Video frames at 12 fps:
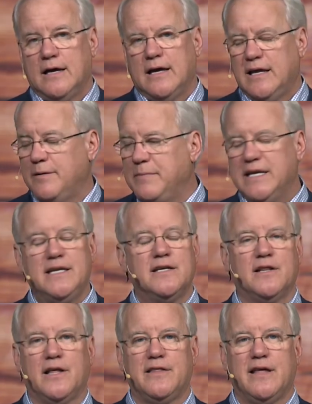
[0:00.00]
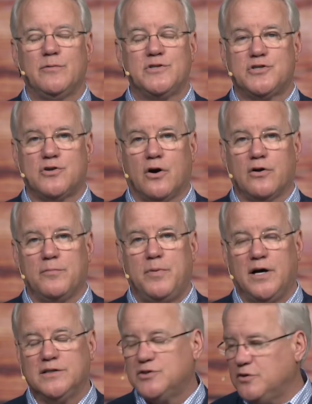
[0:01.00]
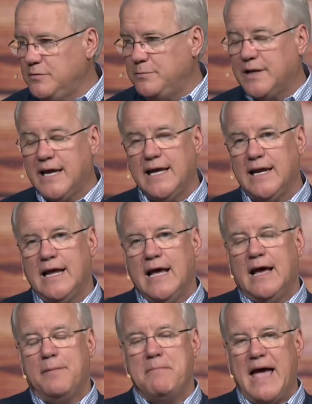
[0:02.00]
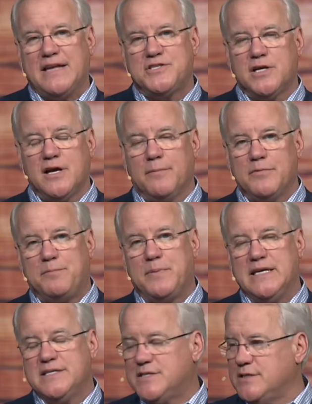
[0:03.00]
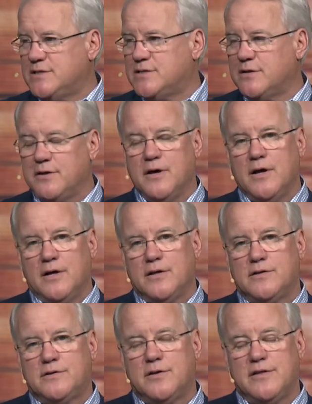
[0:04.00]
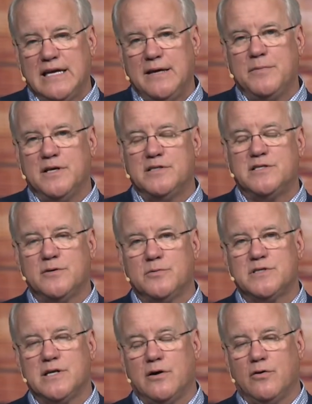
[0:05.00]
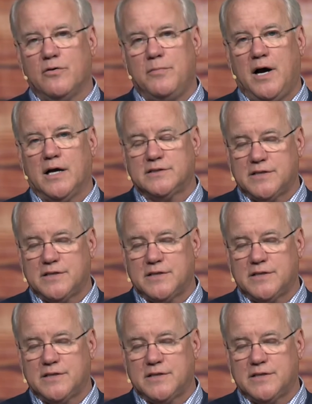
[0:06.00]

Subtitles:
And immediately they would start the puzzle and begin matching up the pieces to the image that was there on the box.